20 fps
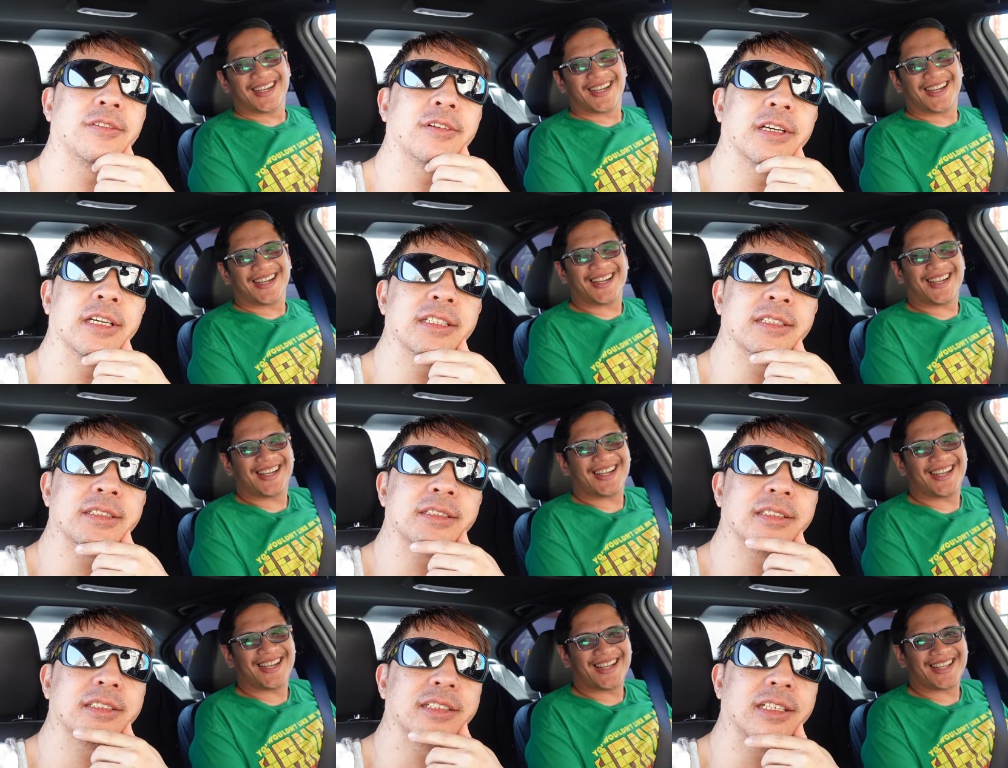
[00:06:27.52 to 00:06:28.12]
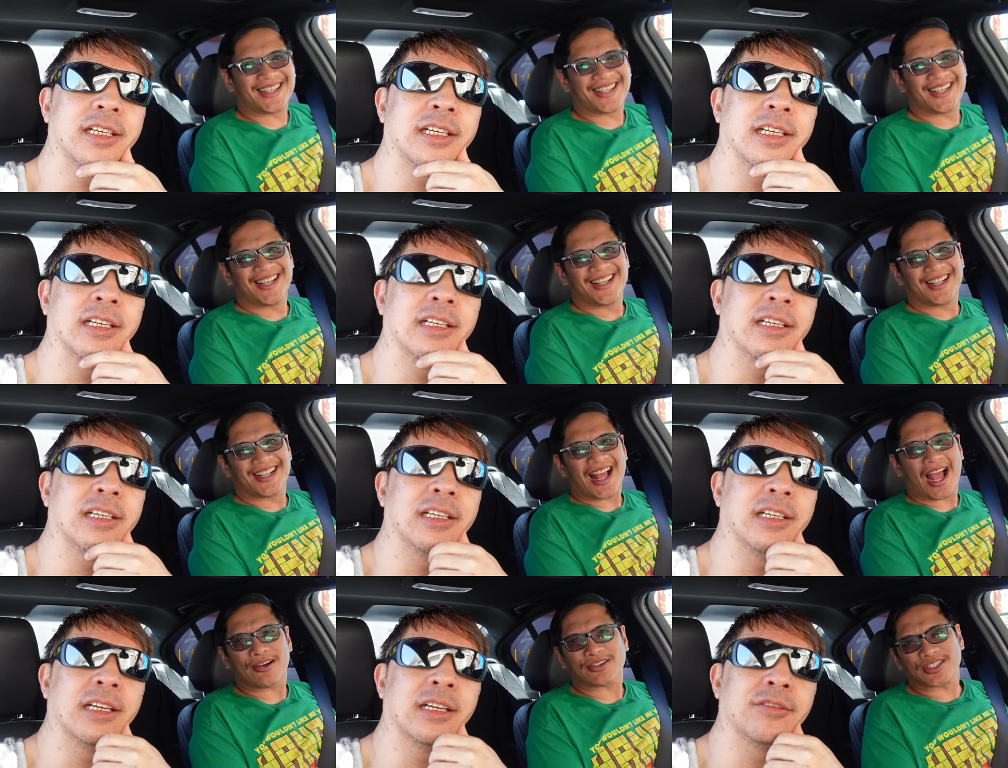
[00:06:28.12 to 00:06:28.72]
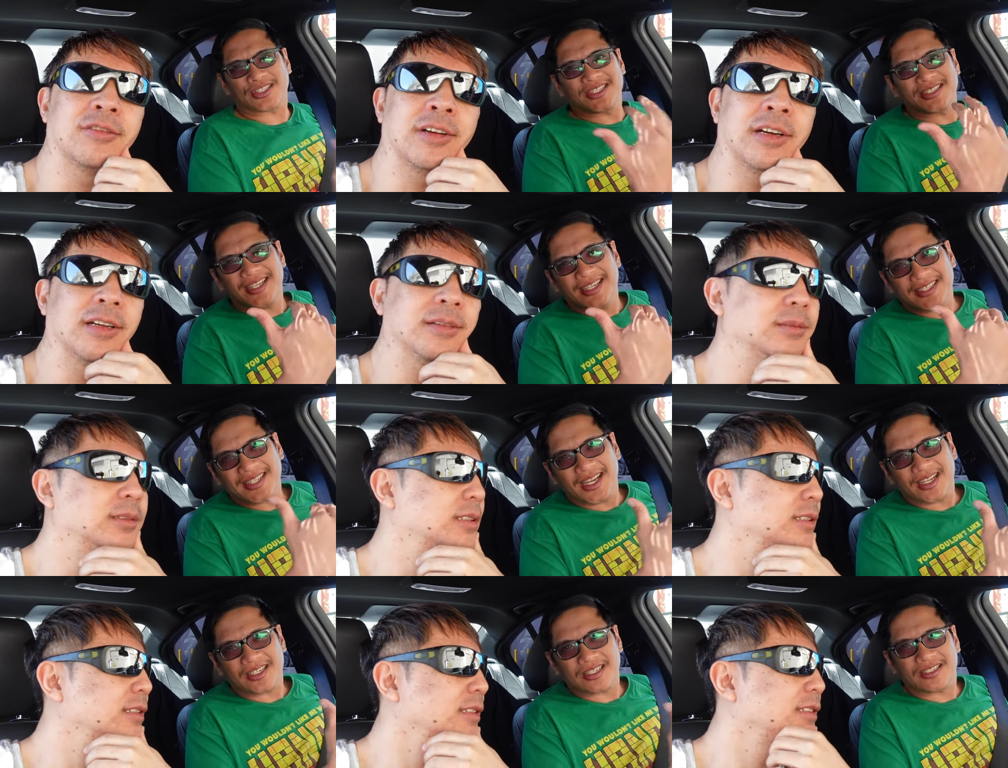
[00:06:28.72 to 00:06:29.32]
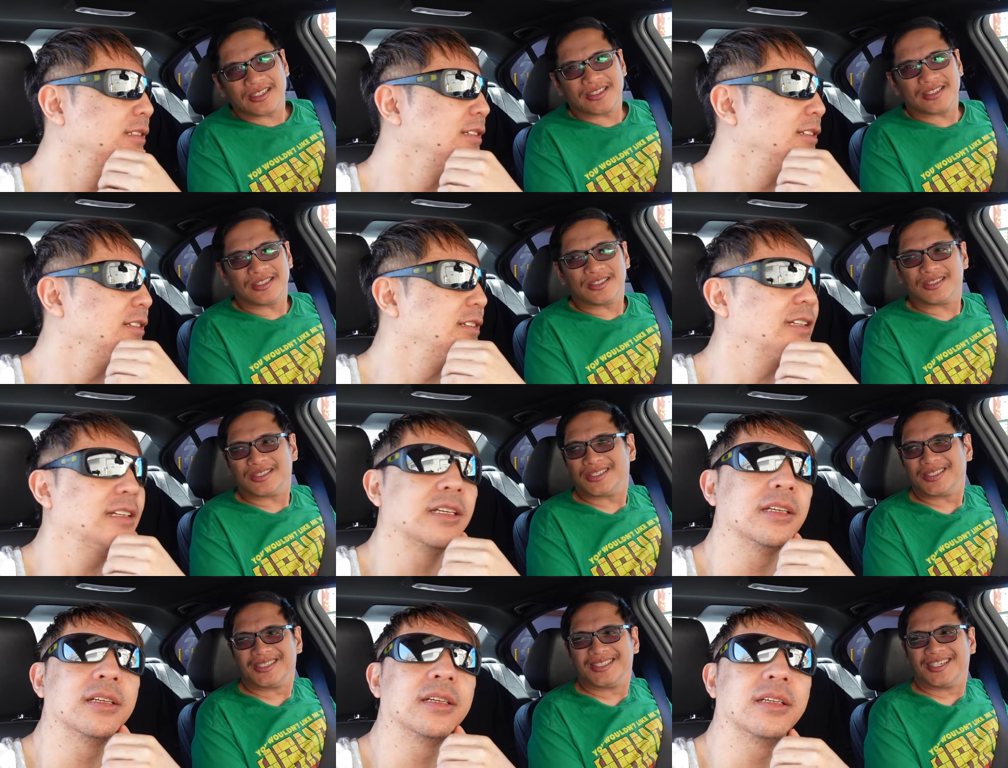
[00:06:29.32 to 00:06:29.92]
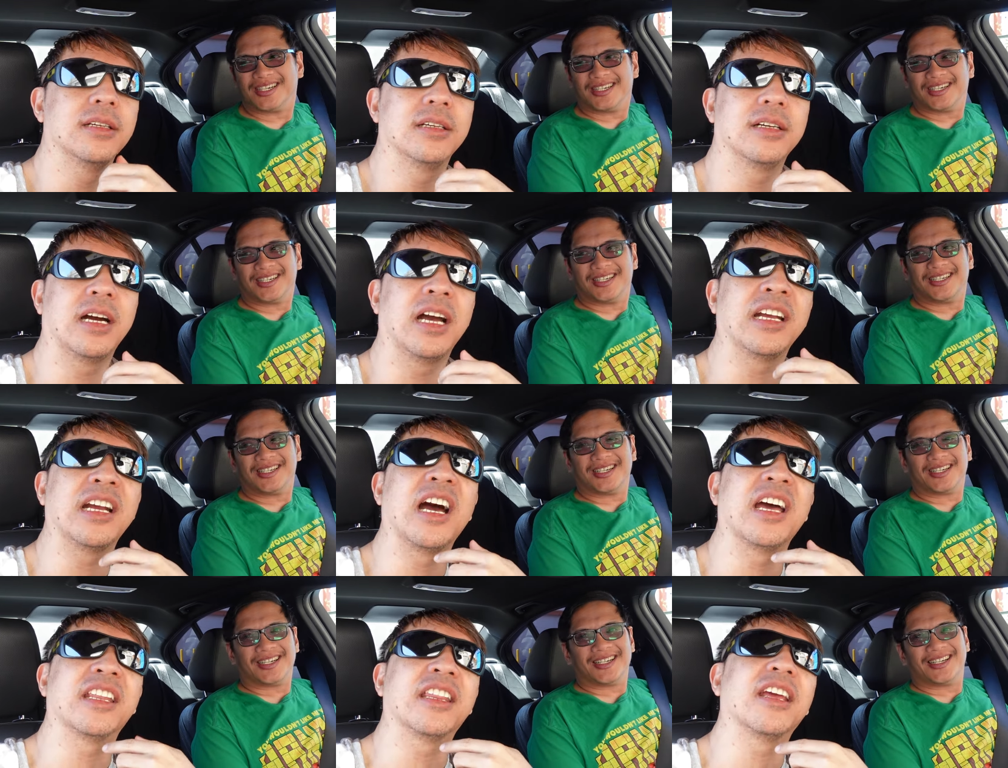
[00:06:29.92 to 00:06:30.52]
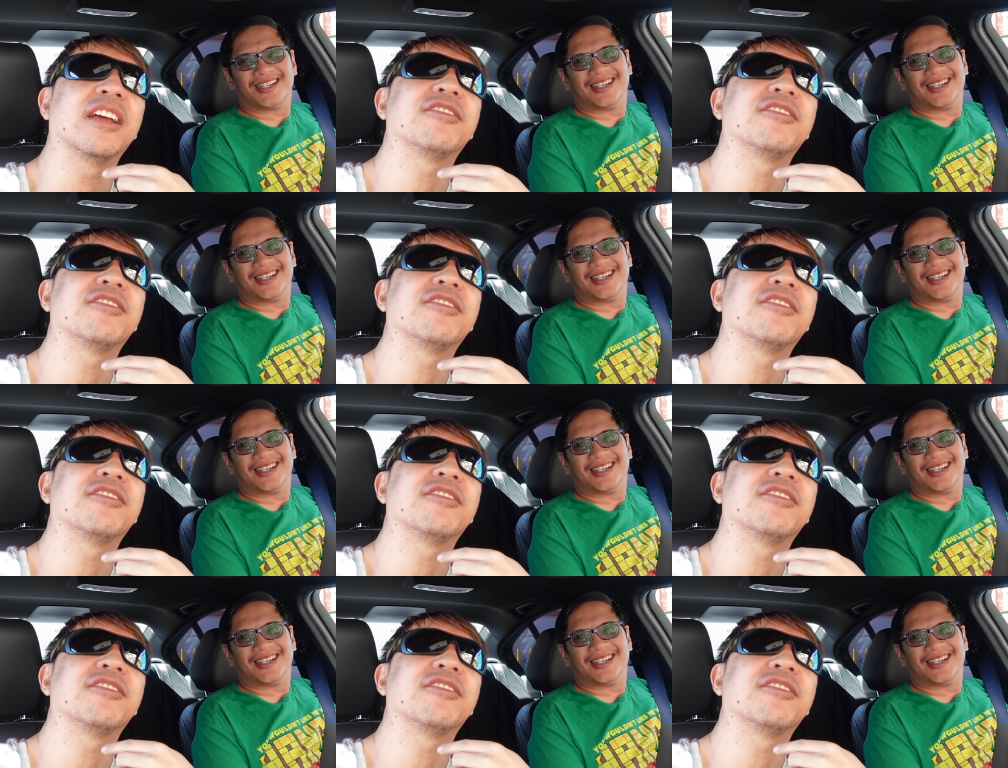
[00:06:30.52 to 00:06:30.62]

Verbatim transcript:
Speaker 1: rice. Uh, I was gonna take that. I got there.